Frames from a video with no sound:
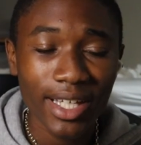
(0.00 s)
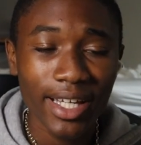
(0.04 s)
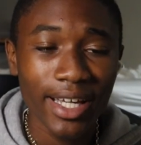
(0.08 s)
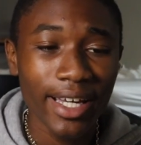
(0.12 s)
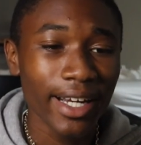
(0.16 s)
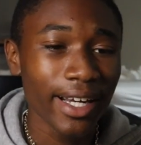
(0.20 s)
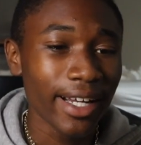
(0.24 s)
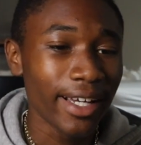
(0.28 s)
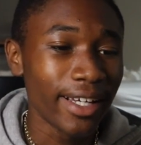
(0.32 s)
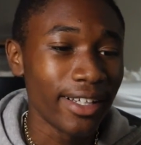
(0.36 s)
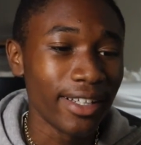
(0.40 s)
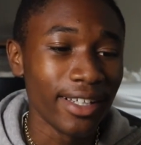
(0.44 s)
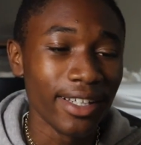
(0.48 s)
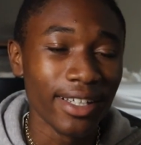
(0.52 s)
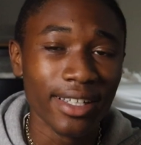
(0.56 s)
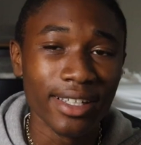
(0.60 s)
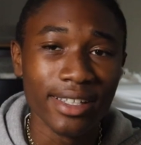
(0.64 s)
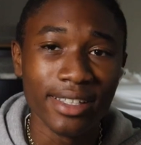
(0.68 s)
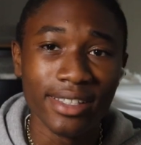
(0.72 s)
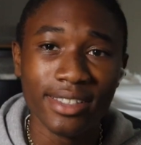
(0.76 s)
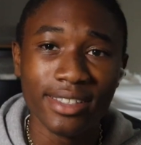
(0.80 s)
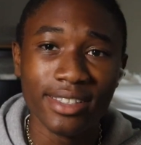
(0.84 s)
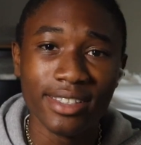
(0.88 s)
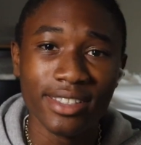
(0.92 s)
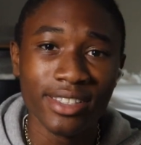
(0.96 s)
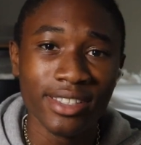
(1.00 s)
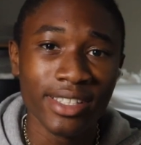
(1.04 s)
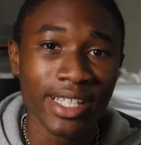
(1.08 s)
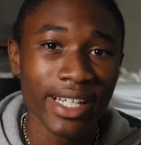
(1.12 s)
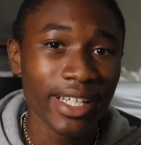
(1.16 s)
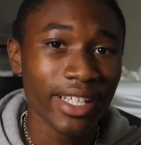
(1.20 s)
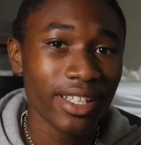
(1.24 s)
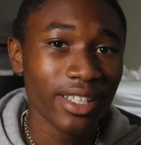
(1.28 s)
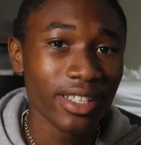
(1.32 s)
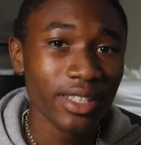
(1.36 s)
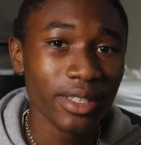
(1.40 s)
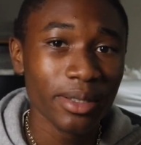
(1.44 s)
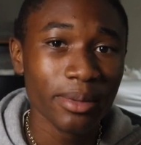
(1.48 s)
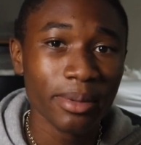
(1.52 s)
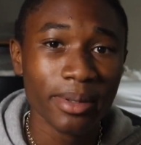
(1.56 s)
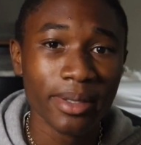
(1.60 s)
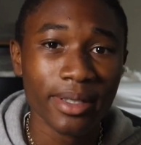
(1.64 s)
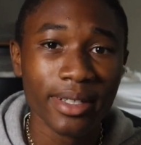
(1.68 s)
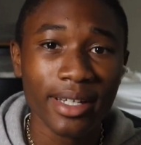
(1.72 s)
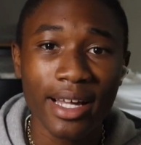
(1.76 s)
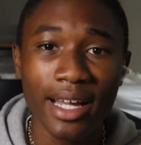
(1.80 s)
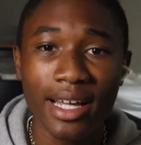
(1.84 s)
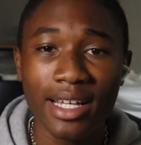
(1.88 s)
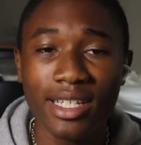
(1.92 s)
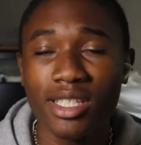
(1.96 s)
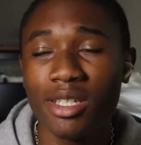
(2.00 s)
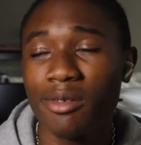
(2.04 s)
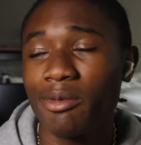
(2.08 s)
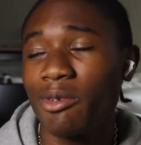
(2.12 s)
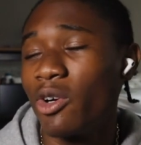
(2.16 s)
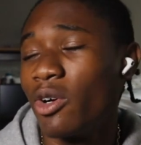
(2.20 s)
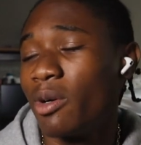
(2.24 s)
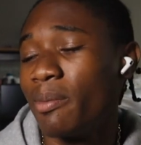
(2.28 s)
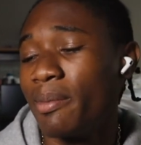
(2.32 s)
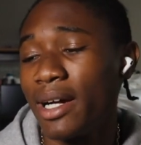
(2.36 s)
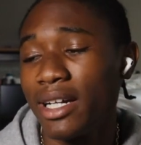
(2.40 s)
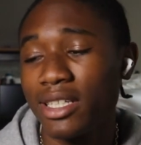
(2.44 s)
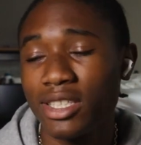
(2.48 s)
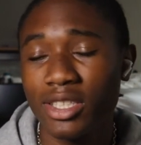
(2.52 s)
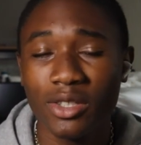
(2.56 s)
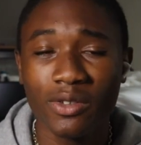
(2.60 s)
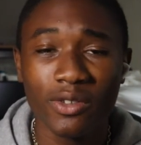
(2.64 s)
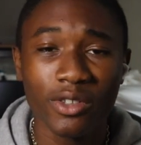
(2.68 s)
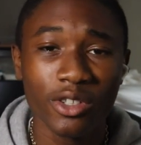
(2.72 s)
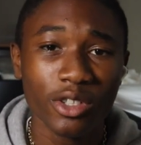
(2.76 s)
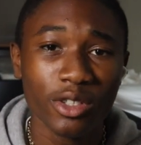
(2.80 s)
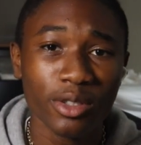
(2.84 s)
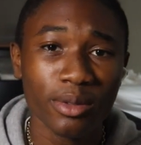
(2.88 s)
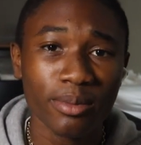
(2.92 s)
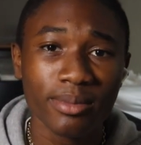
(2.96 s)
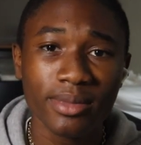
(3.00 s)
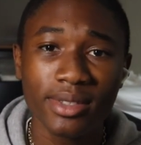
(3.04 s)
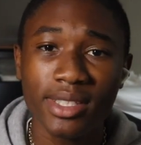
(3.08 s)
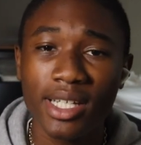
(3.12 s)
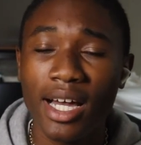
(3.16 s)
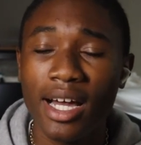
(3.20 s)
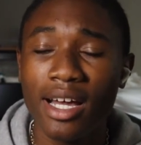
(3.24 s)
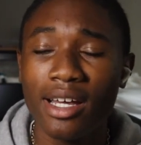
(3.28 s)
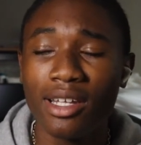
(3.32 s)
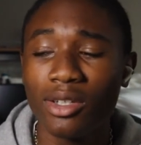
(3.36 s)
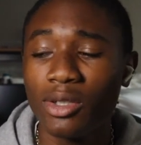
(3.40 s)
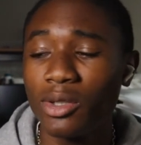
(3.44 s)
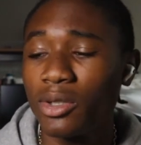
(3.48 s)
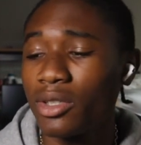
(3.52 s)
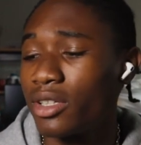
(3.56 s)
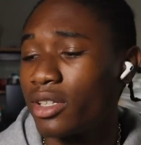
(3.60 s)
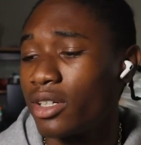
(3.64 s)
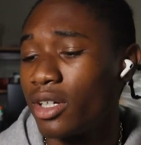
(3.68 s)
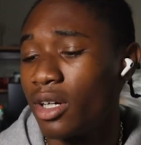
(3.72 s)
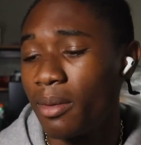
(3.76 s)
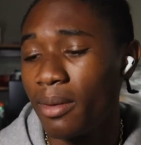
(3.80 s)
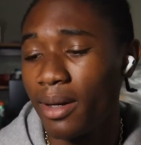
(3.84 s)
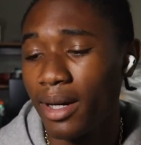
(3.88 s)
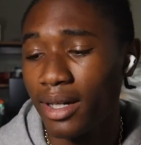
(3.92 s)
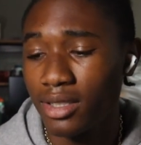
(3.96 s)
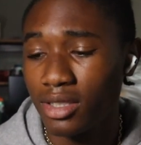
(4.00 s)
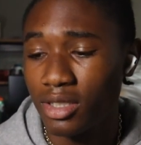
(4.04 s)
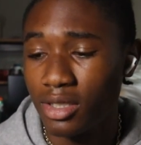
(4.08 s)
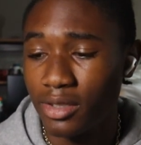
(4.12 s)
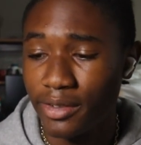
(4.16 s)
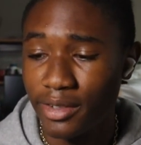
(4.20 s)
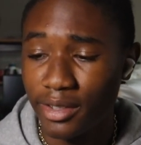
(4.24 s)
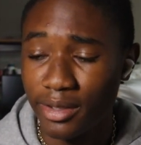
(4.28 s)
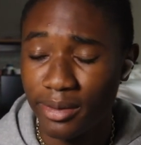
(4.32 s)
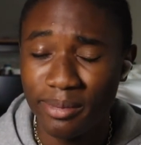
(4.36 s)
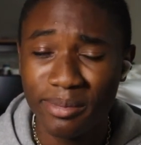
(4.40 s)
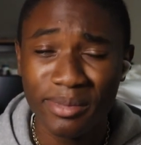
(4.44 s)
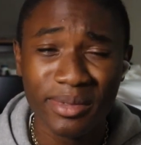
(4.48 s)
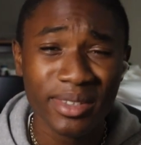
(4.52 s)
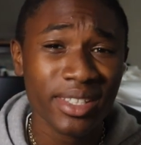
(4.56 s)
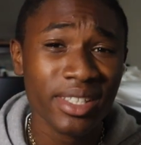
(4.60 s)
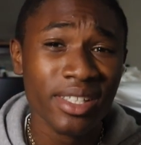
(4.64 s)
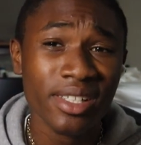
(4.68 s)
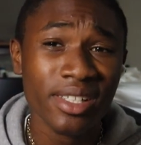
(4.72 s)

and then Jacob ends up going back to the room, Ty and Luca go back to the room.